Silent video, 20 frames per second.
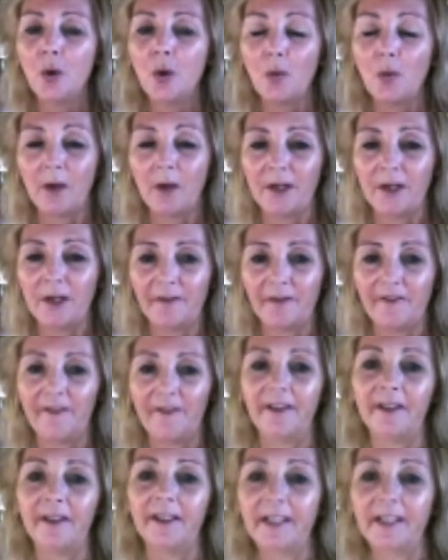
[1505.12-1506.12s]

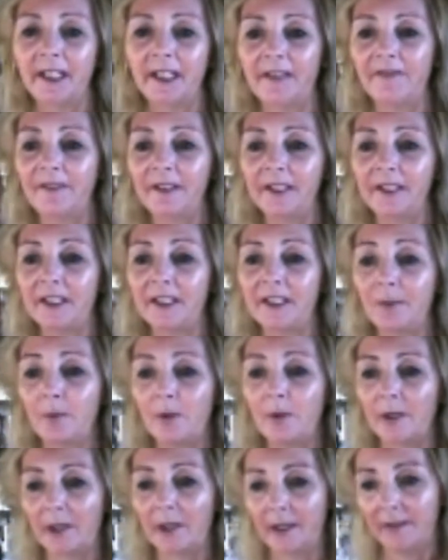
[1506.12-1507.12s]
wonderful, and I fully
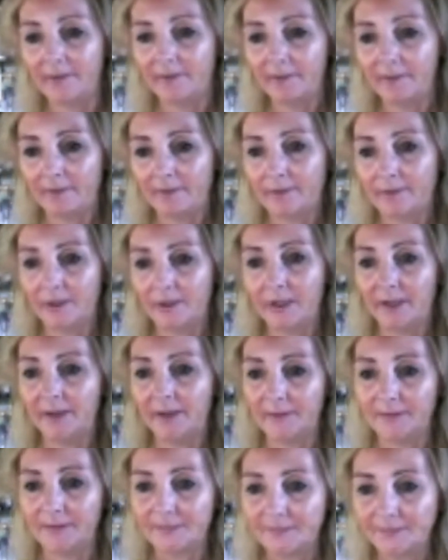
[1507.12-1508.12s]
support it. So,
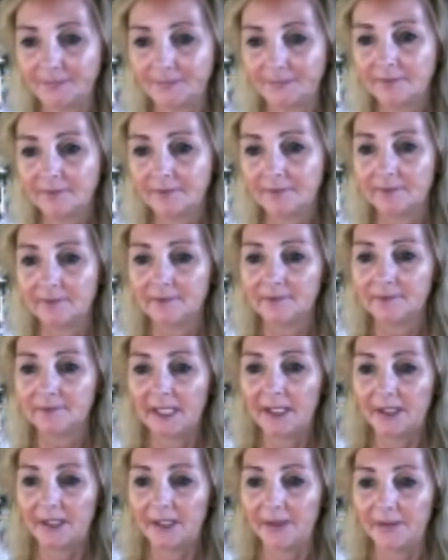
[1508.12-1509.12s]

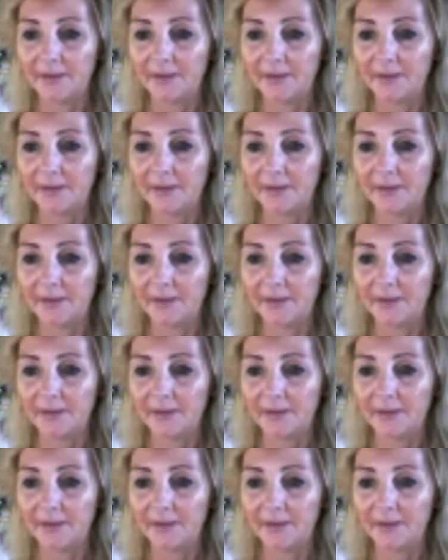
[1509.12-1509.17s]
thank you.